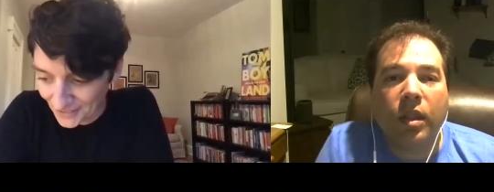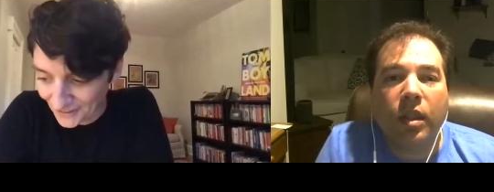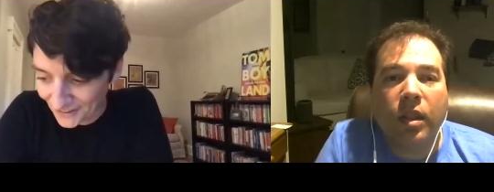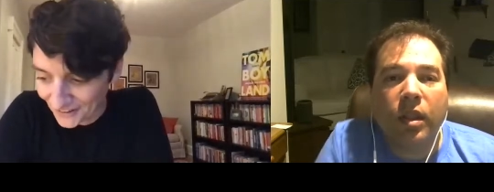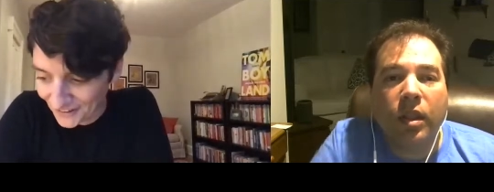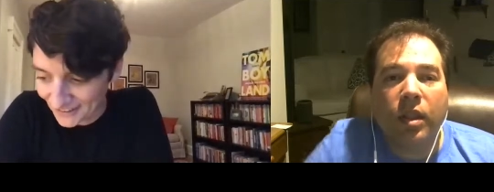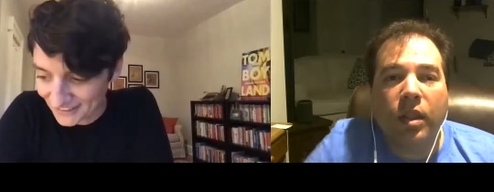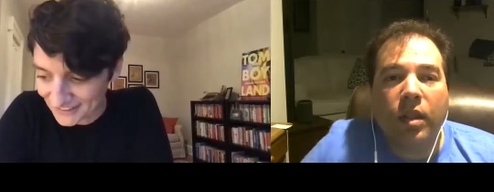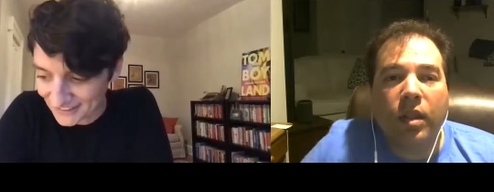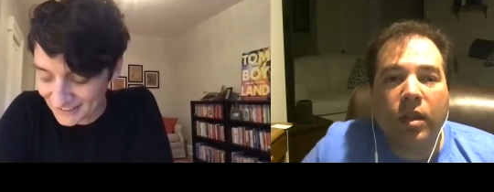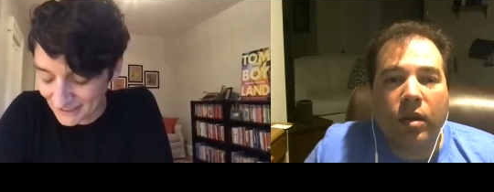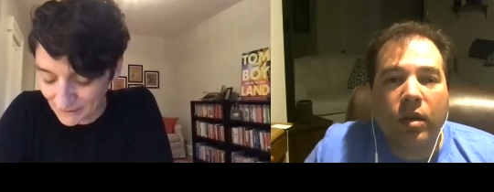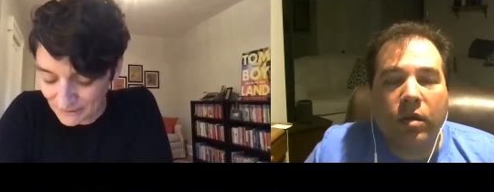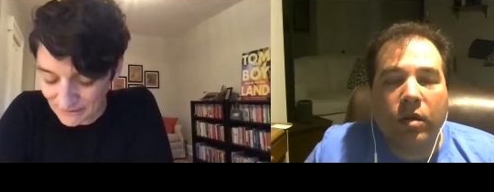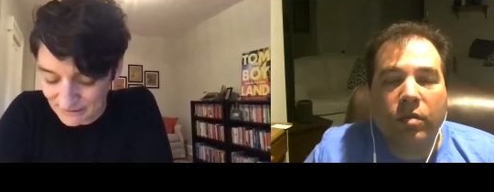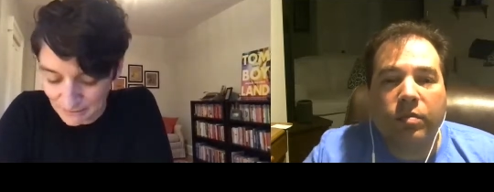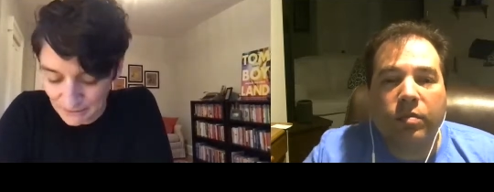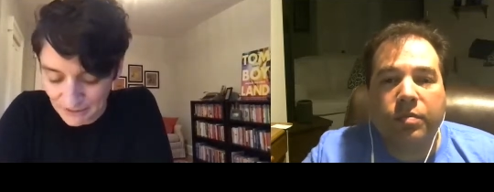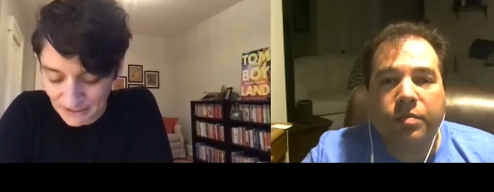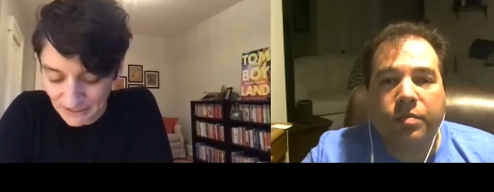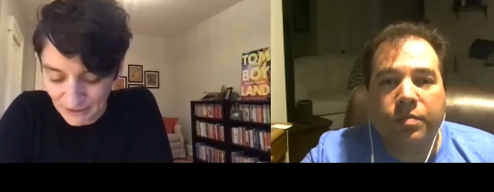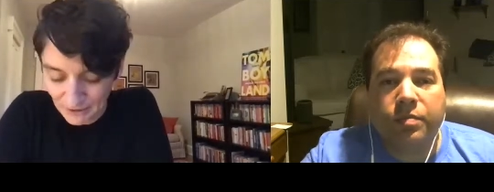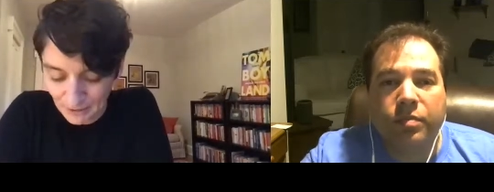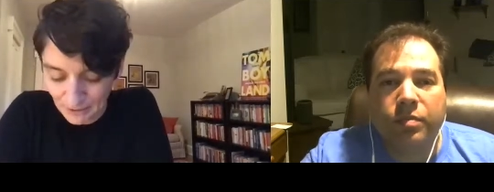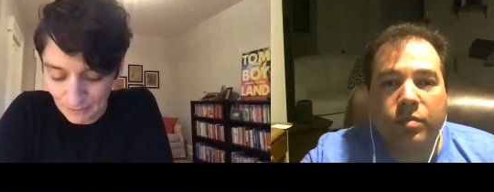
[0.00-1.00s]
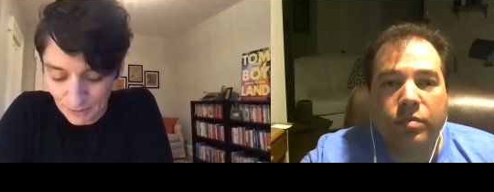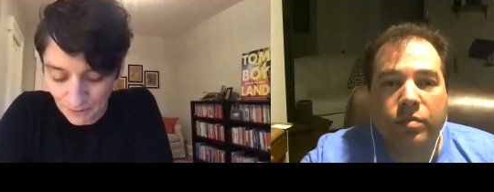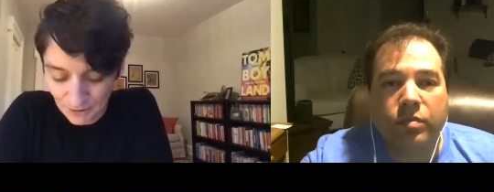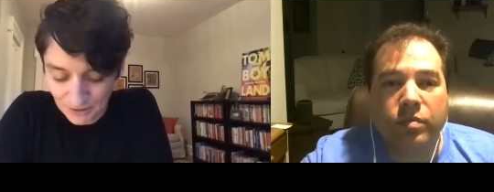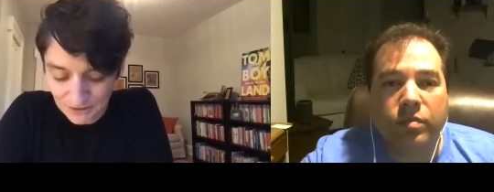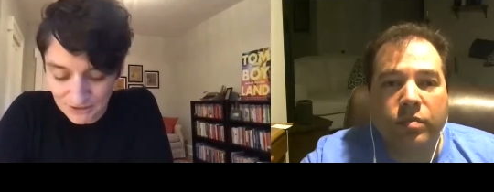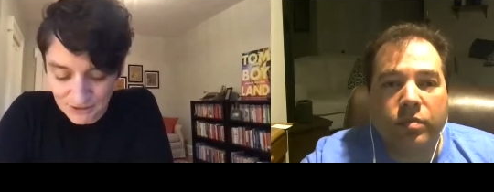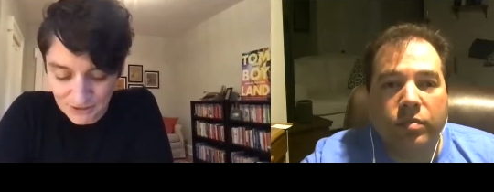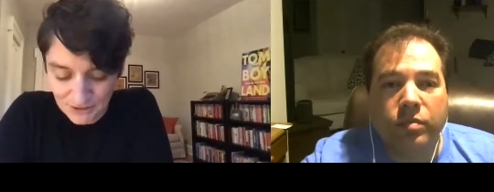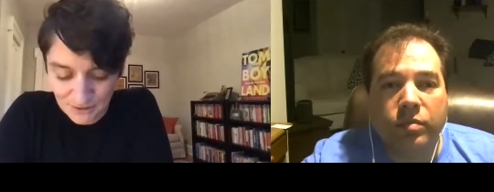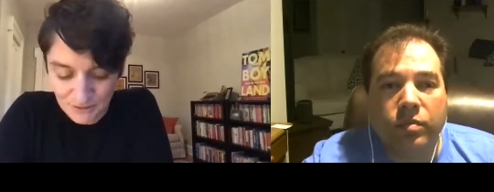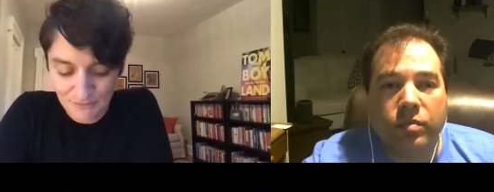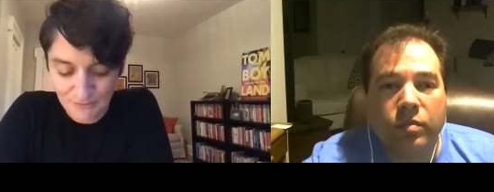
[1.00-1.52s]
Speaker 1: thought as I was reading your book
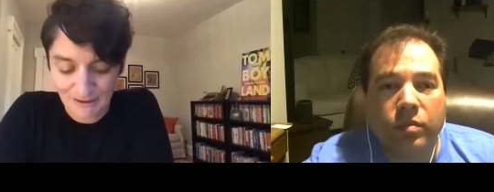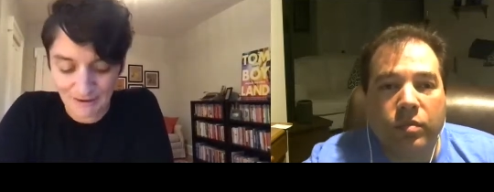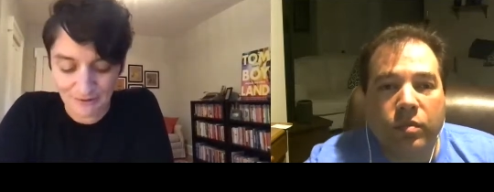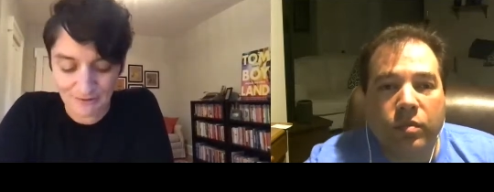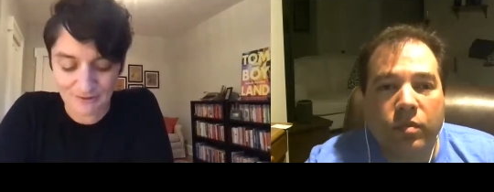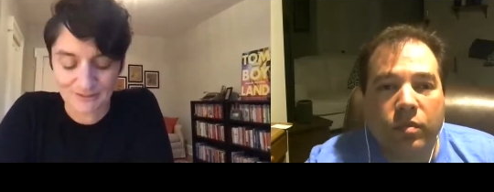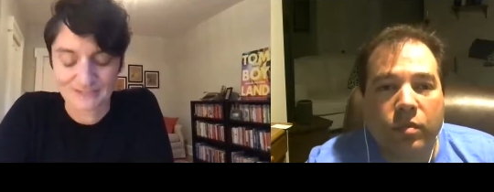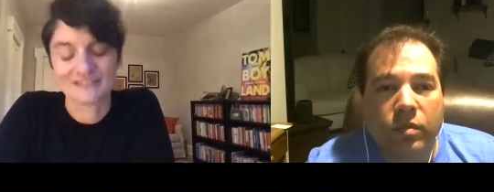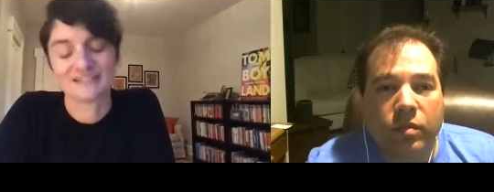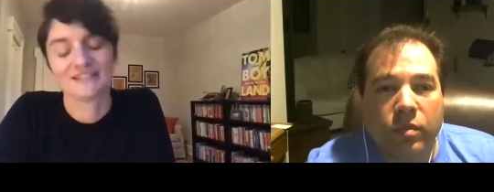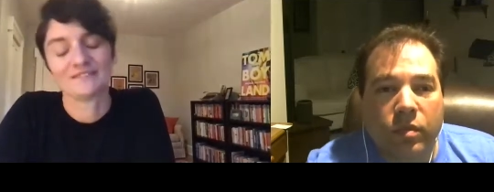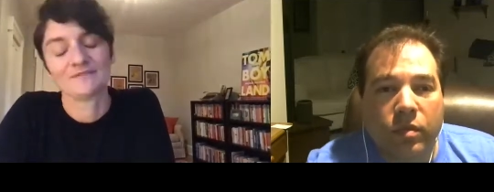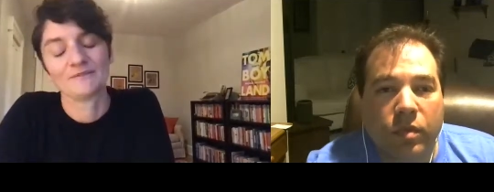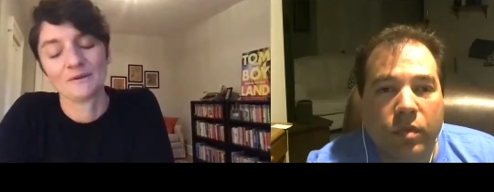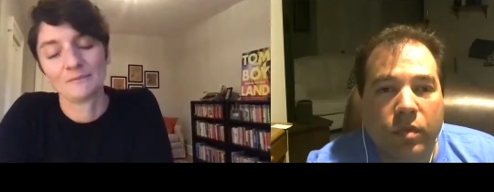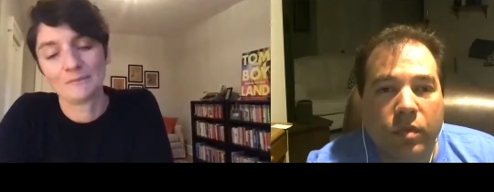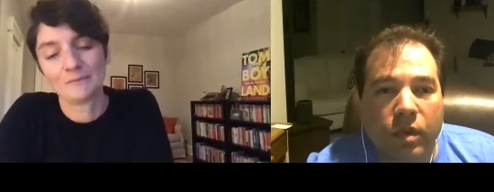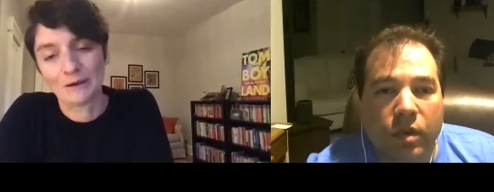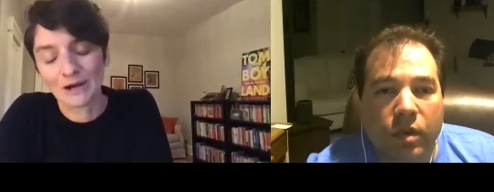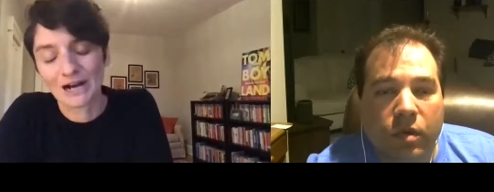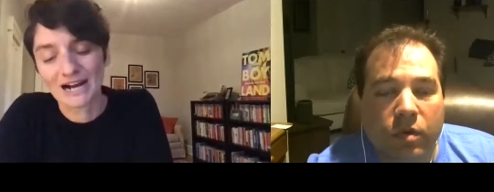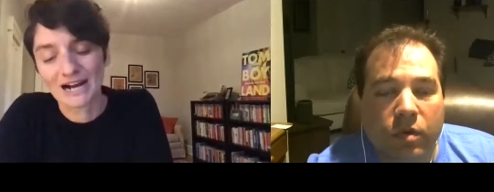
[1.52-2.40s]
too about like about